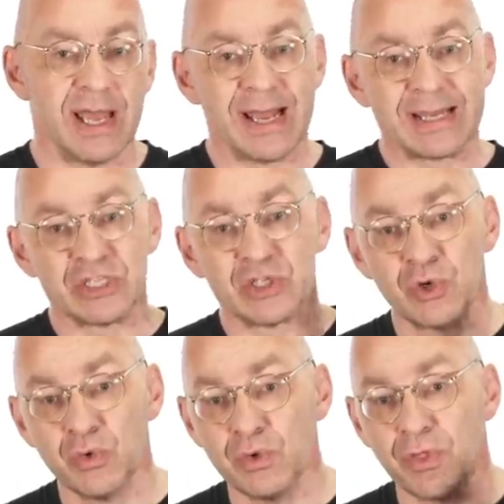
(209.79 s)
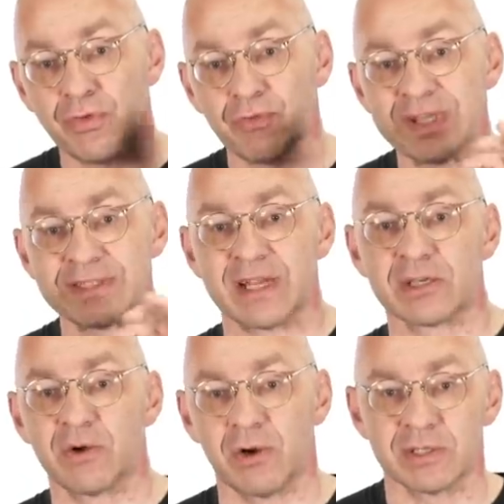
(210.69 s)
and two three
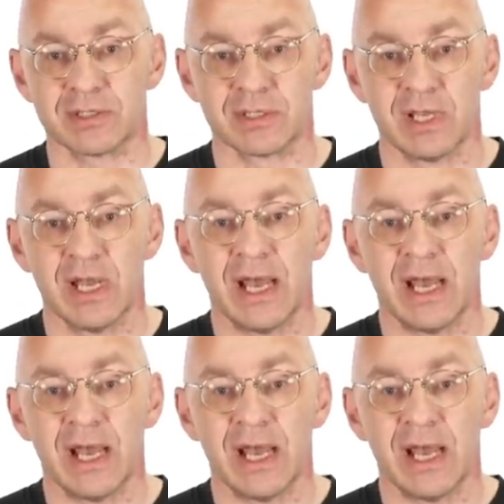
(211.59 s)
cent coins